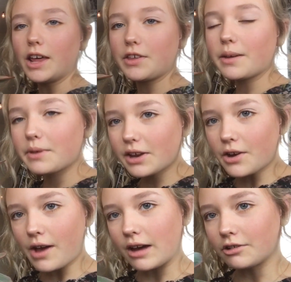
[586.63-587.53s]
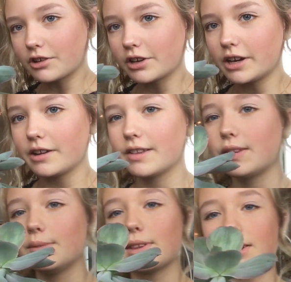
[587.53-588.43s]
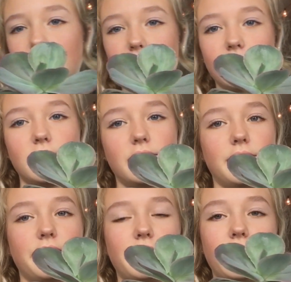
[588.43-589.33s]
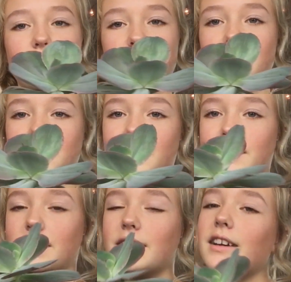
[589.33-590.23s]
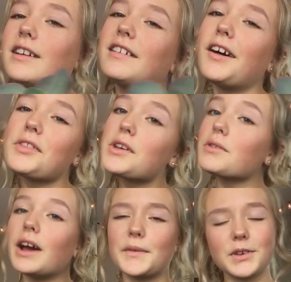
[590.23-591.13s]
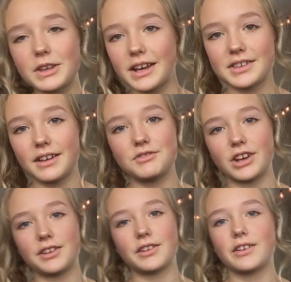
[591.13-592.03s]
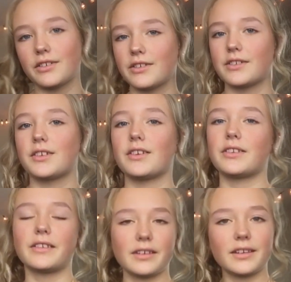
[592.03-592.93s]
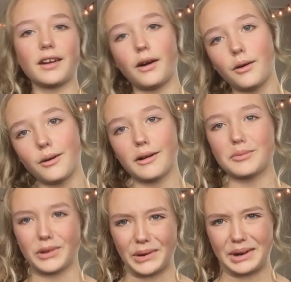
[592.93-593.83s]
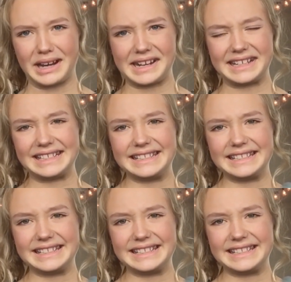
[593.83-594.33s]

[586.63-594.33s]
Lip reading: I think I'm gonna go Ellery. It seems like a girl, a little succulent. Not that everything has to have genders, it's just, you know, I'm sorry.